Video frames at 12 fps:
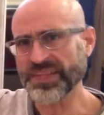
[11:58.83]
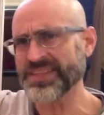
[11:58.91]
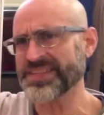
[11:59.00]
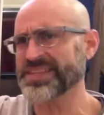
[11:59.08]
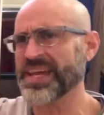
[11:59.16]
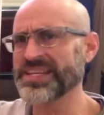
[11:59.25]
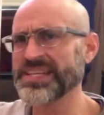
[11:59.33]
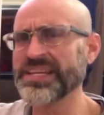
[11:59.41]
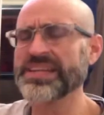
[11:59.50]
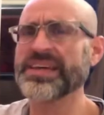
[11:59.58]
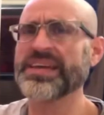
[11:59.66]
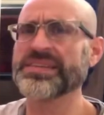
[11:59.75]
this
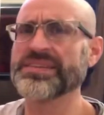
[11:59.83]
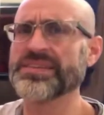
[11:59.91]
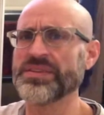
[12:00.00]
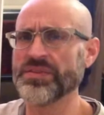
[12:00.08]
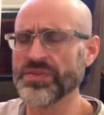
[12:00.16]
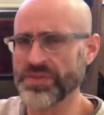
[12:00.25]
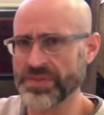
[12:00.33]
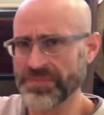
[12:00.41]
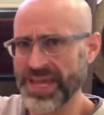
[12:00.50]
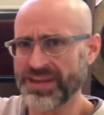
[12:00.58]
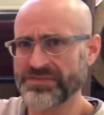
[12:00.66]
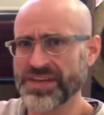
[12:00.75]
idea that the
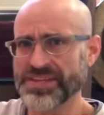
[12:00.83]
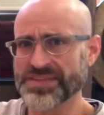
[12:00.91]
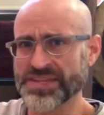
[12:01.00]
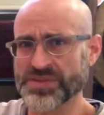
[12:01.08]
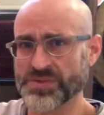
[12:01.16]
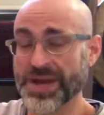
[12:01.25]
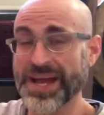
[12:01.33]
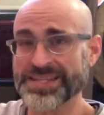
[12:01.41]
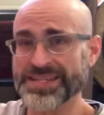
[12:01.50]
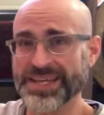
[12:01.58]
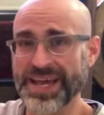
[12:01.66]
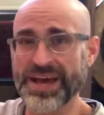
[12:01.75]
manifest is
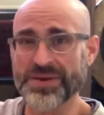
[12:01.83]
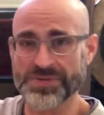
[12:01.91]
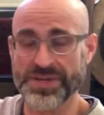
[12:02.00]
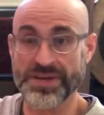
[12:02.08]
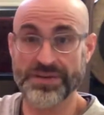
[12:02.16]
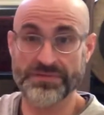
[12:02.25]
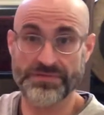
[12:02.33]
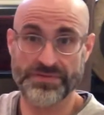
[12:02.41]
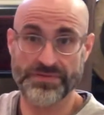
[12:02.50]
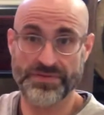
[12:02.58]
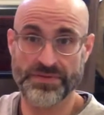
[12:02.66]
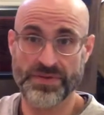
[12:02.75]
rising out
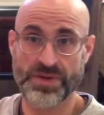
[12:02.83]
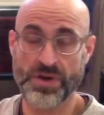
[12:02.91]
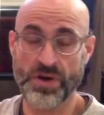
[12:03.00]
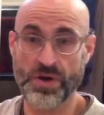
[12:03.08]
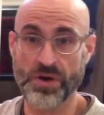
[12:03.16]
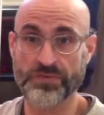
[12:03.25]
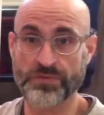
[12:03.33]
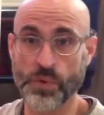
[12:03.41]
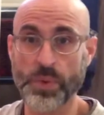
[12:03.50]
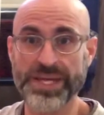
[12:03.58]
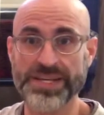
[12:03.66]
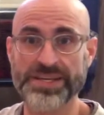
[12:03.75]
of a
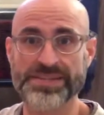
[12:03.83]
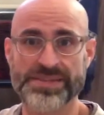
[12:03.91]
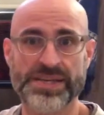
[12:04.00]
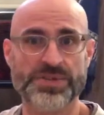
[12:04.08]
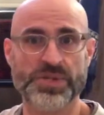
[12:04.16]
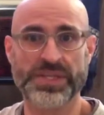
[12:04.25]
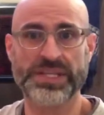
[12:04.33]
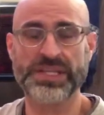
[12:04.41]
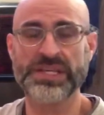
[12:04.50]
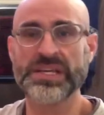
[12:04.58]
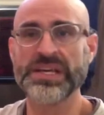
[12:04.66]
void, essentially.